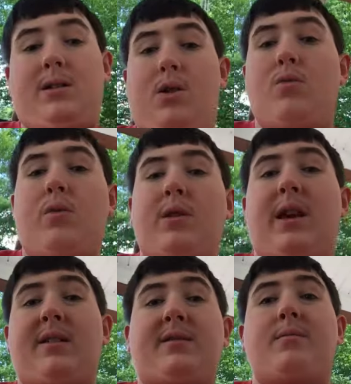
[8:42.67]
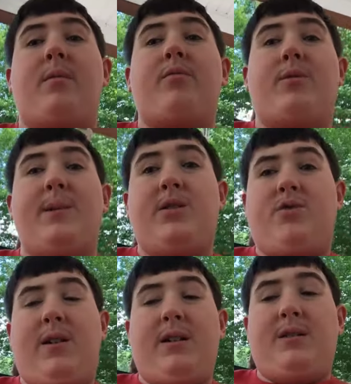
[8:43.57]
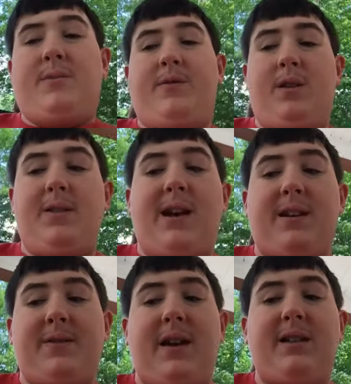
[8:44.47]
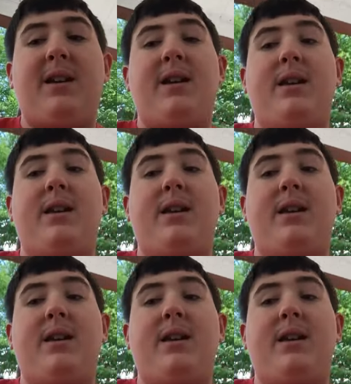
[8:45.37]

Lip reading: no one has come up to me trying to be funny like that